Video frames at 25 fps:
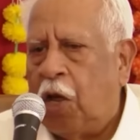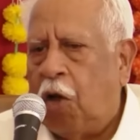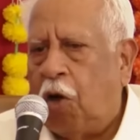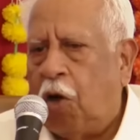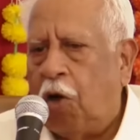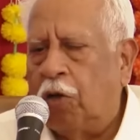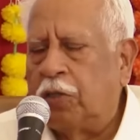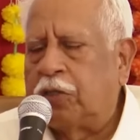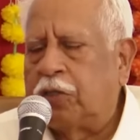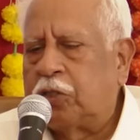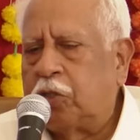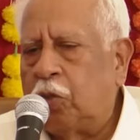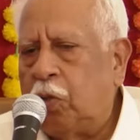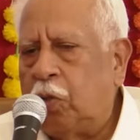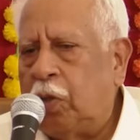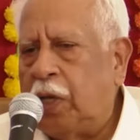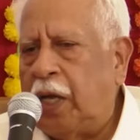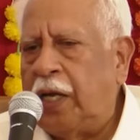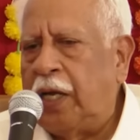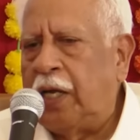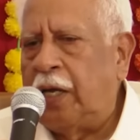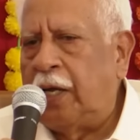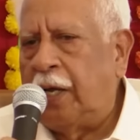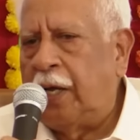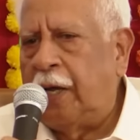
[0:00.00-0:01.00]
Also
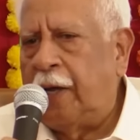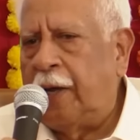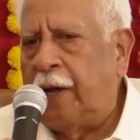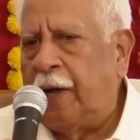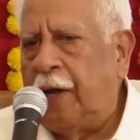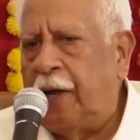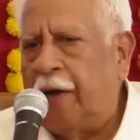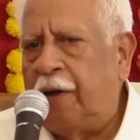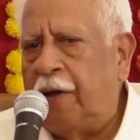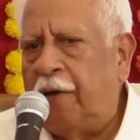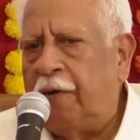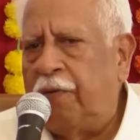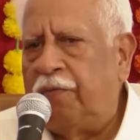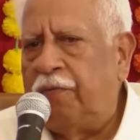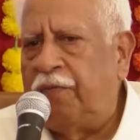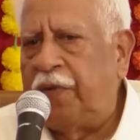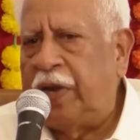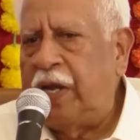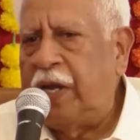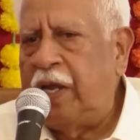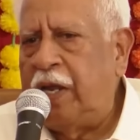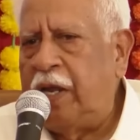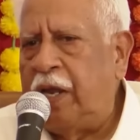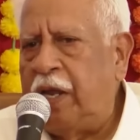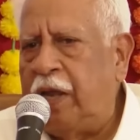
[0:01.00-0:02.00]
in a
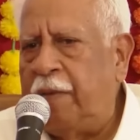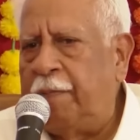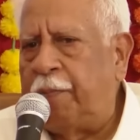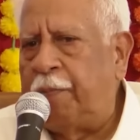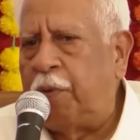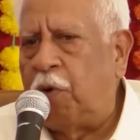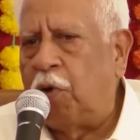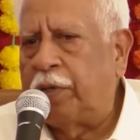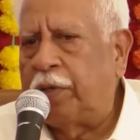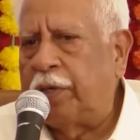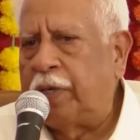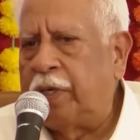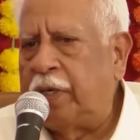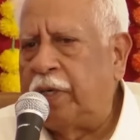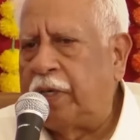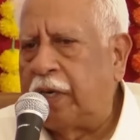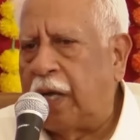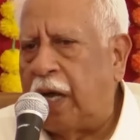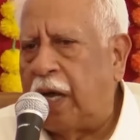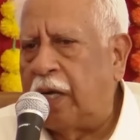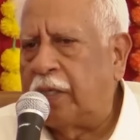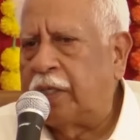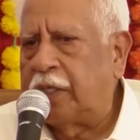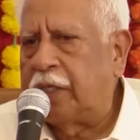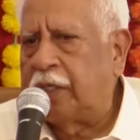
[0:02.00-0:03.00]
very important
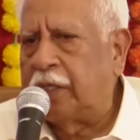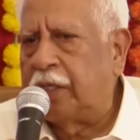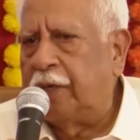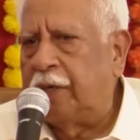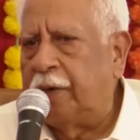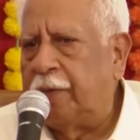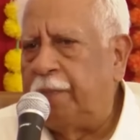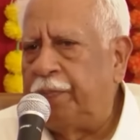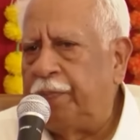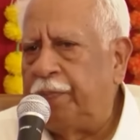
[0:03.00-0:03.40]
article